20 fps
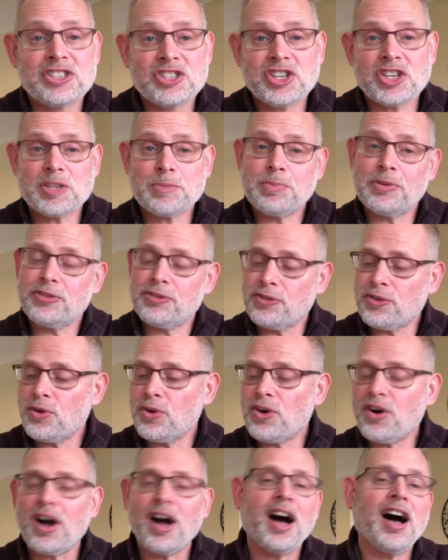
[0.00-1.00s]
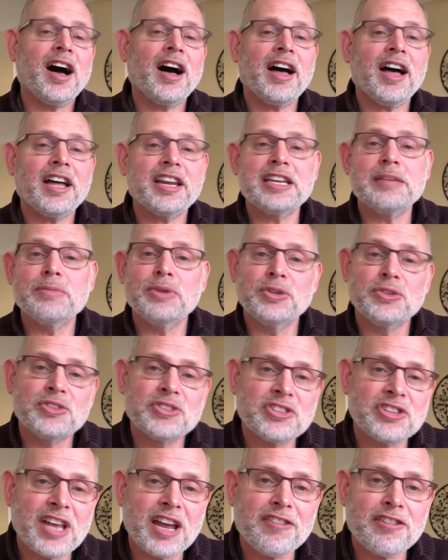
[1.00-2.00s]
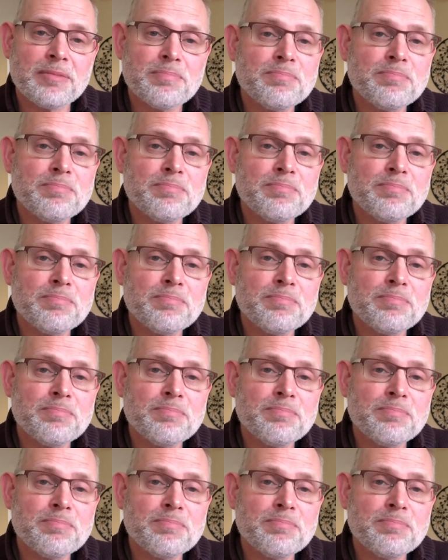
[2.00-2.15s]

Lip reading: just before our honeymoon, Sarah